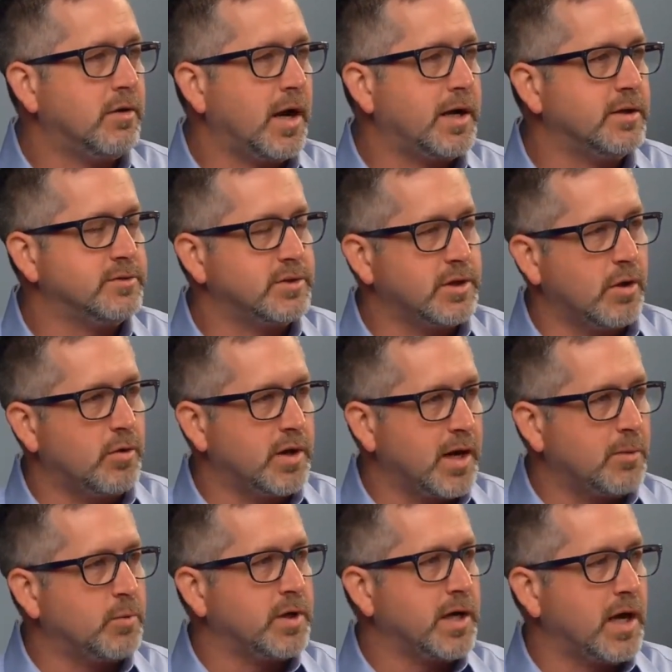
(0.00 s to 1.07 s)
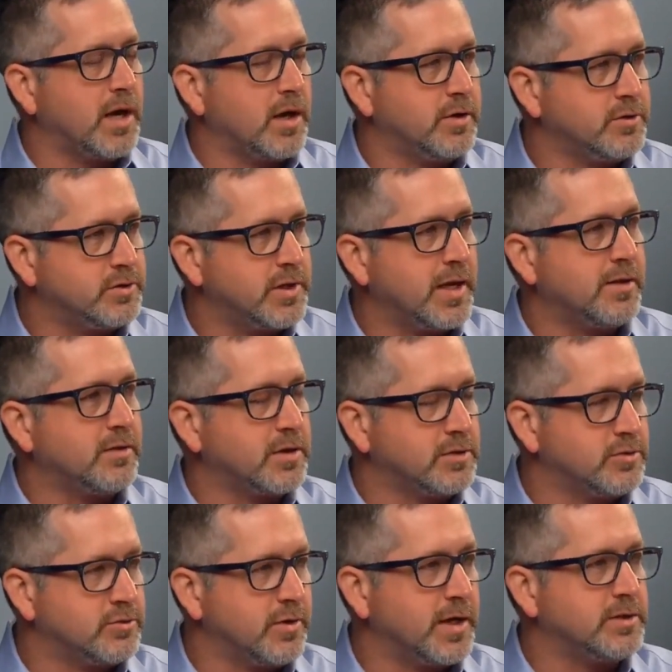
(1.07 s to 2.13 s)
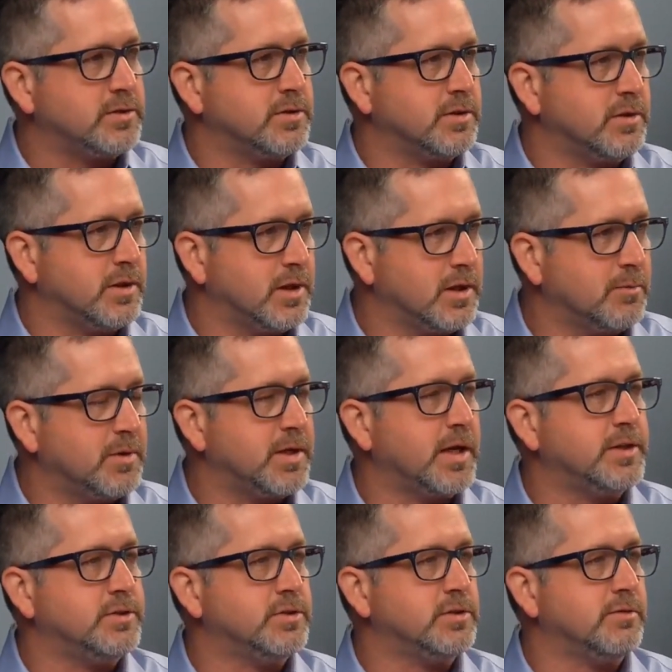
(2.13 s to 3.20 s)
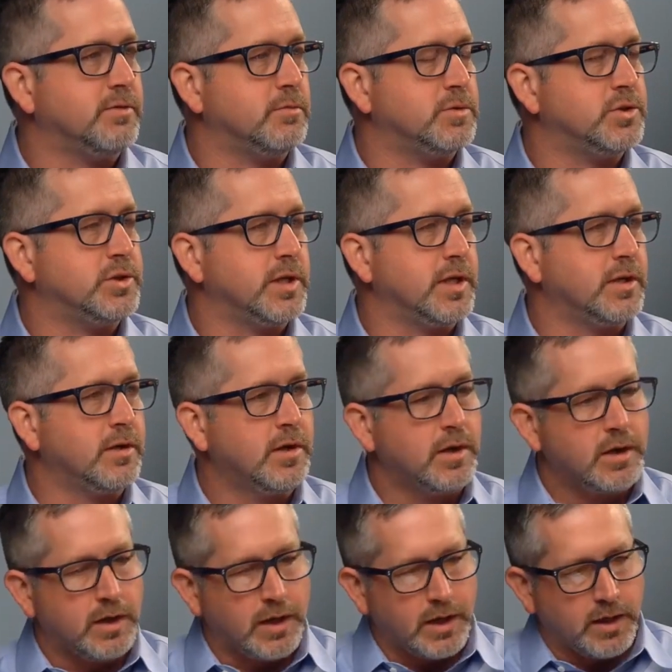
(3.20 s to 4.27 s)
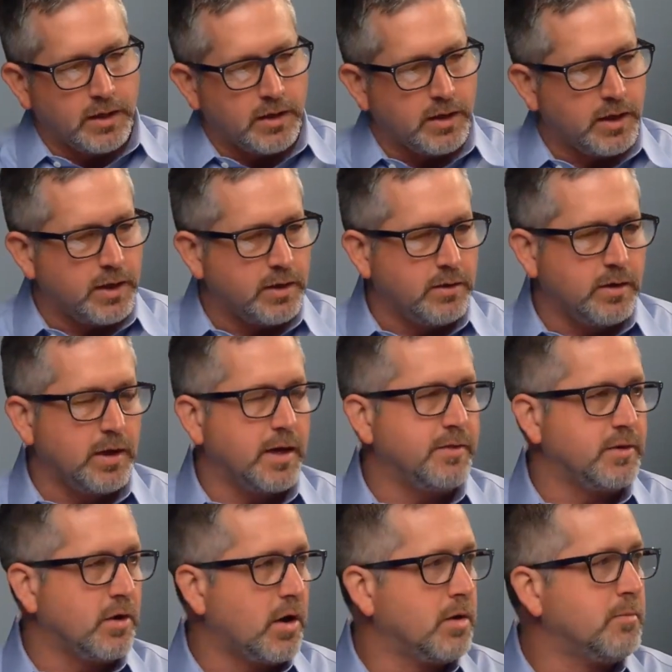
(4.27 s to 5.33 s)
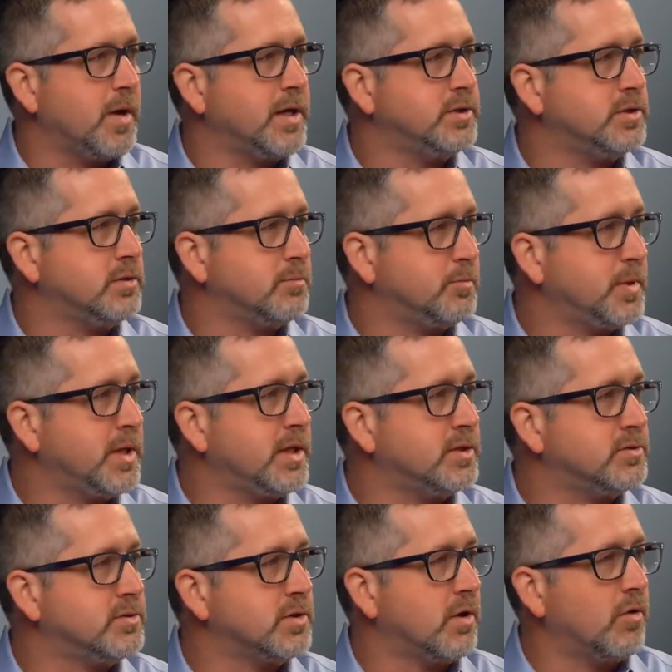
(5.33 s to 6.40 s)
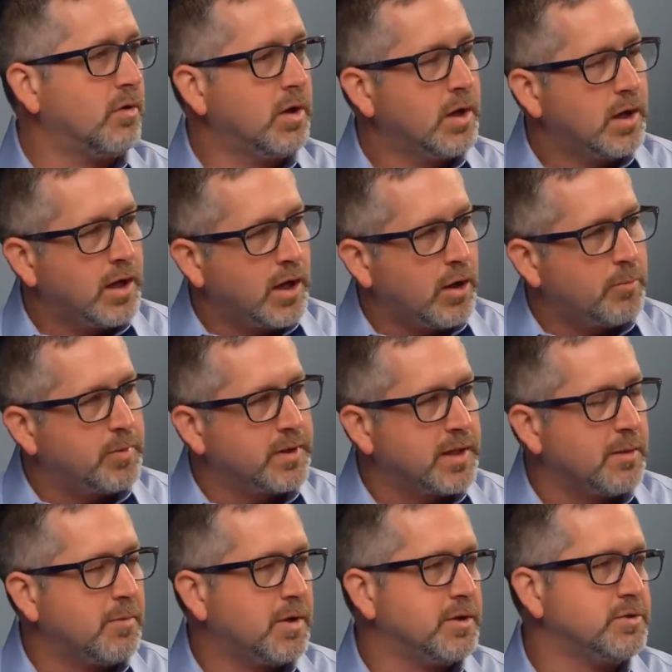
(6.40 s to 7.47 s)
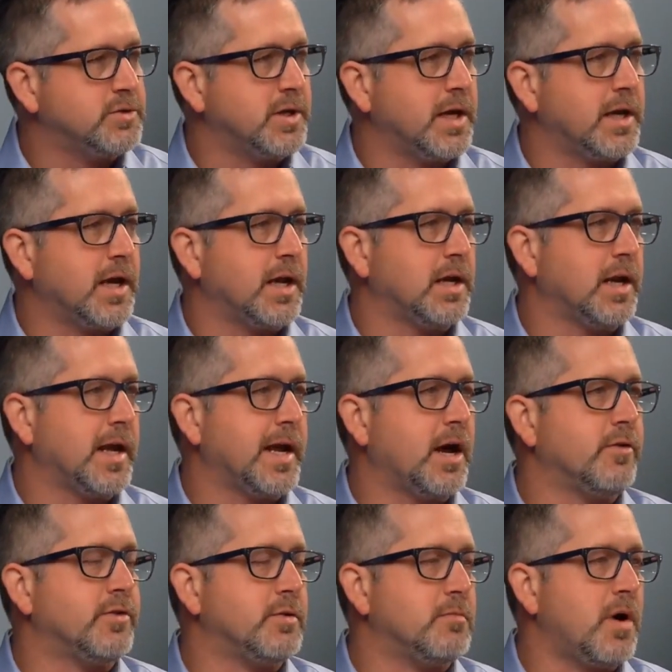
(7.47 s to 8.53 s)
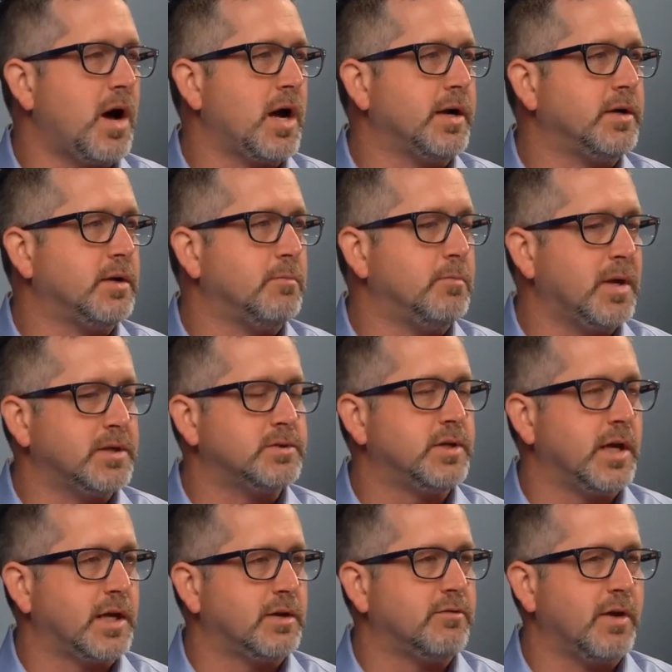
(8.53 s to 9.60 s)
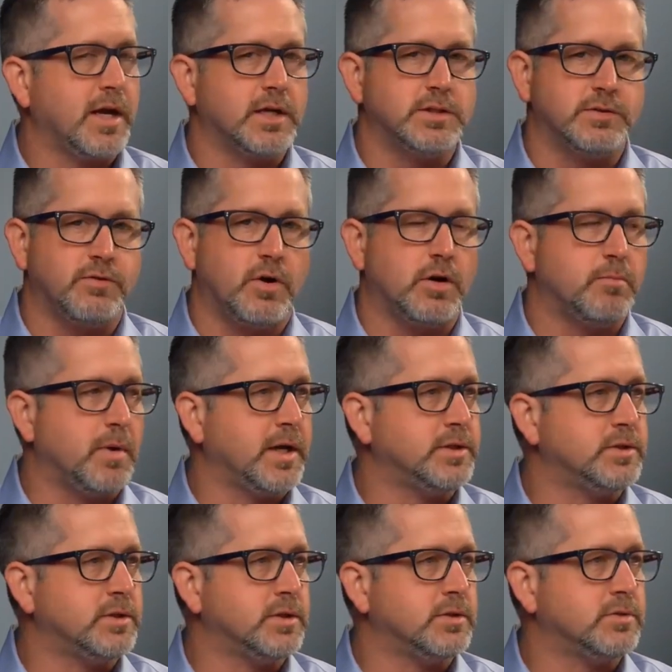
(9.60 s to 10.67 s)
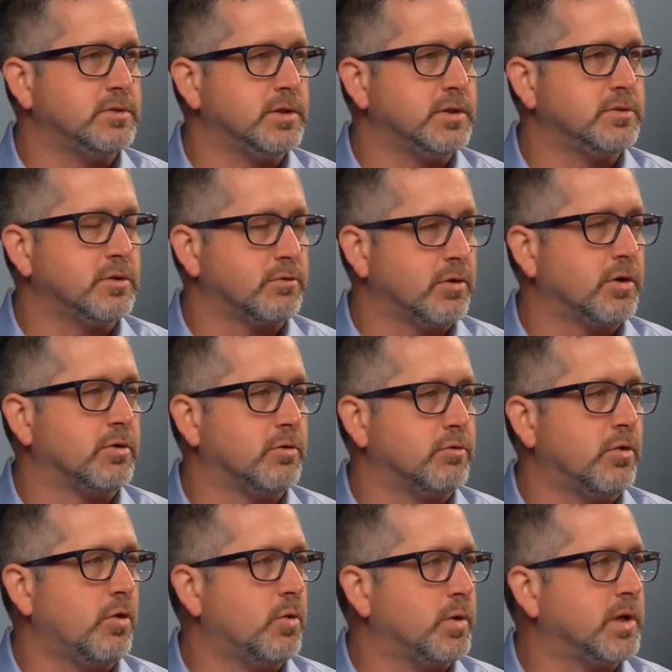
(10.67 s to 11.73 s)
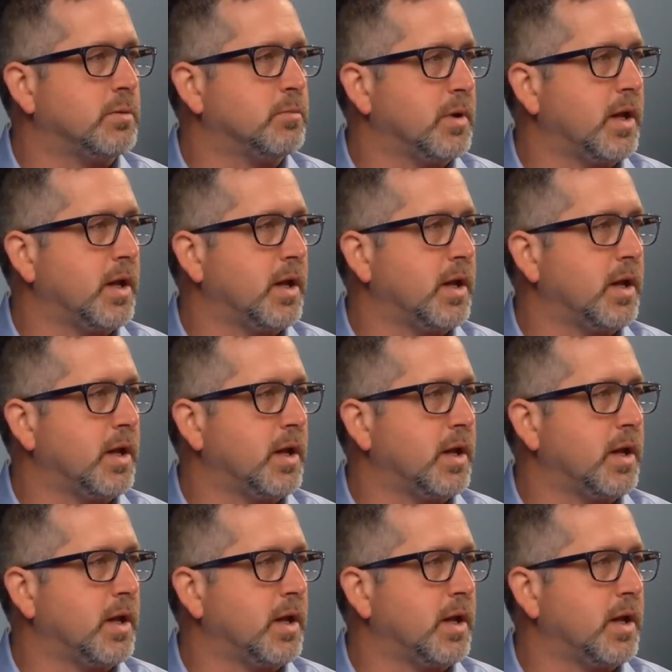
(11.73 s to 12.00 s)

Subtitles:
Right, as the OEM, we kind of understand the constraints and limitations of the machine and the automation piece. So helping them understand how to lay out their mine to best take advantage of automation is a critical role we can